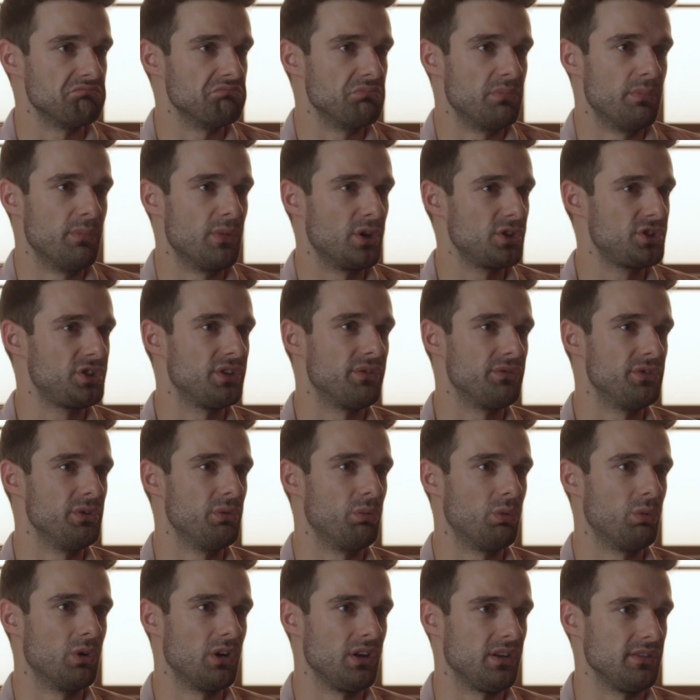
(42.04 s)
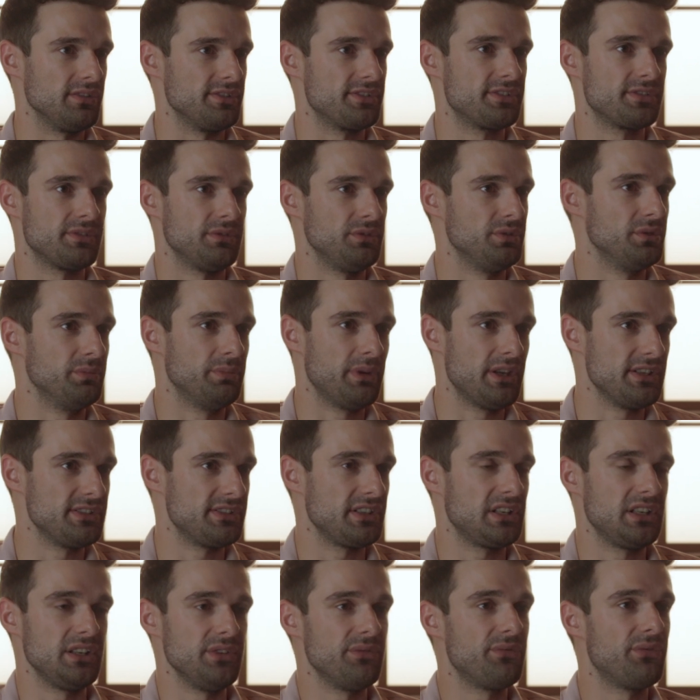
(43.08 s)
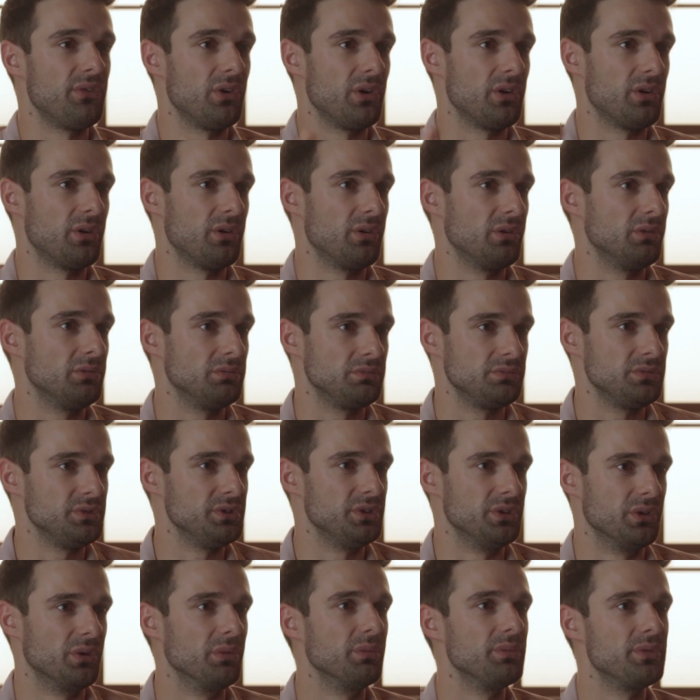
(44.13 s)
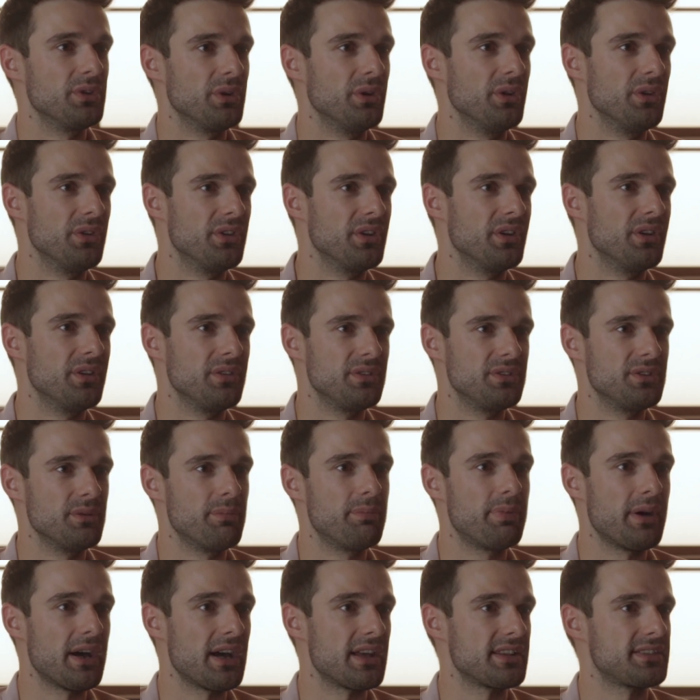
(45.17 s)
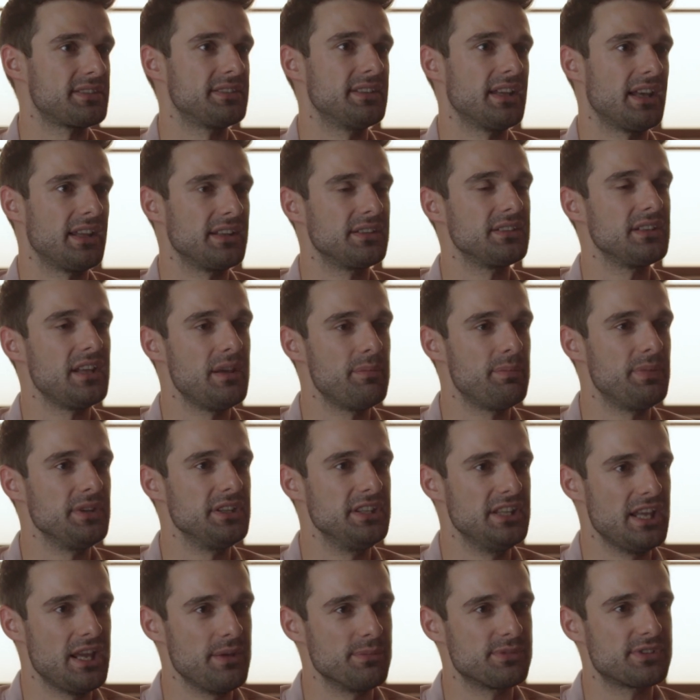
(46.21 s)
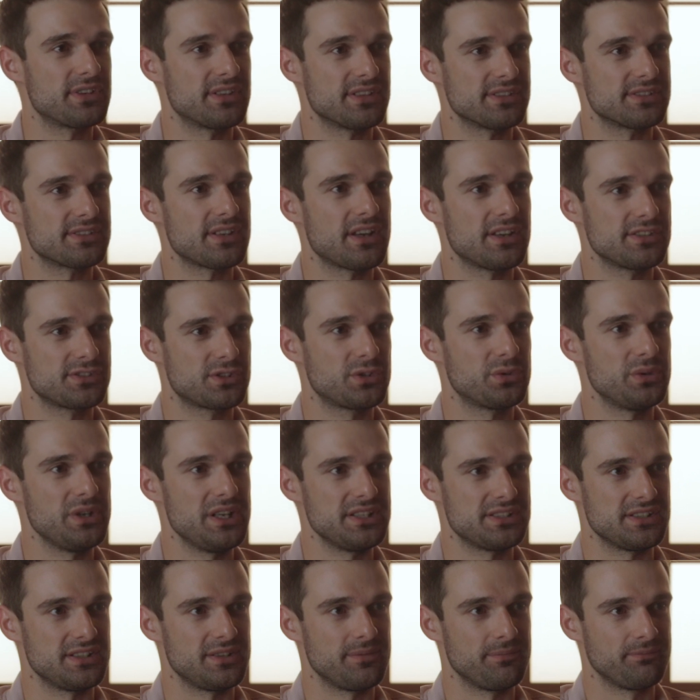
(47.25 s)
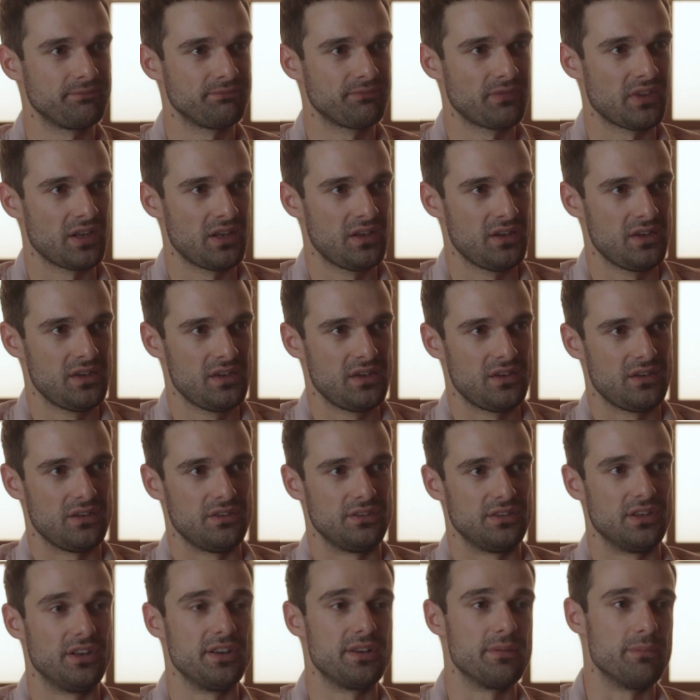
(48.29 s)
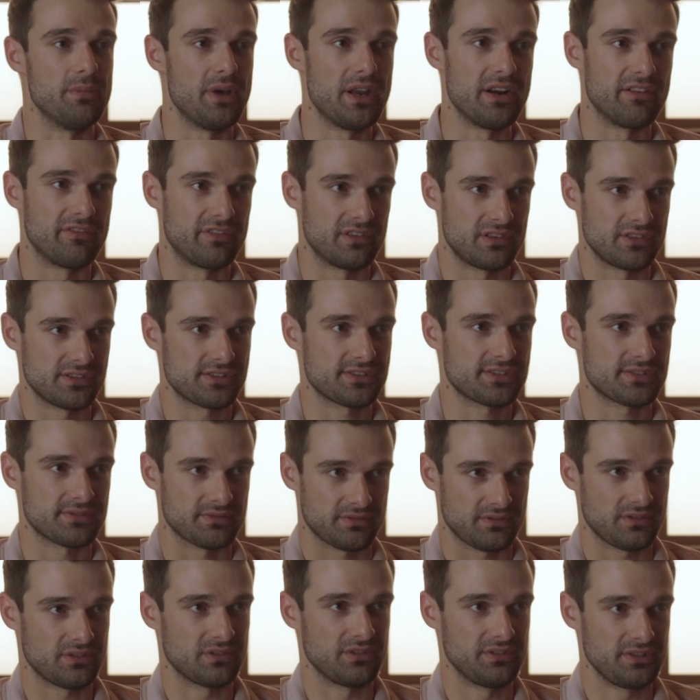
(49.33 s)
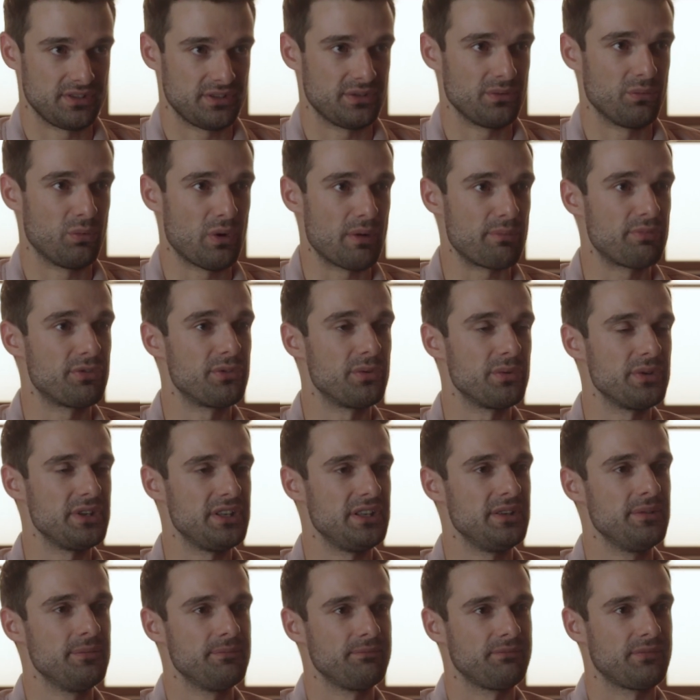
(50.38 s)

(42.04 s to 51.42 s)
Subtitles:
much of the worlds. You basically follow the path that Epic Games has created. Now in the metaverse, or in the Web3,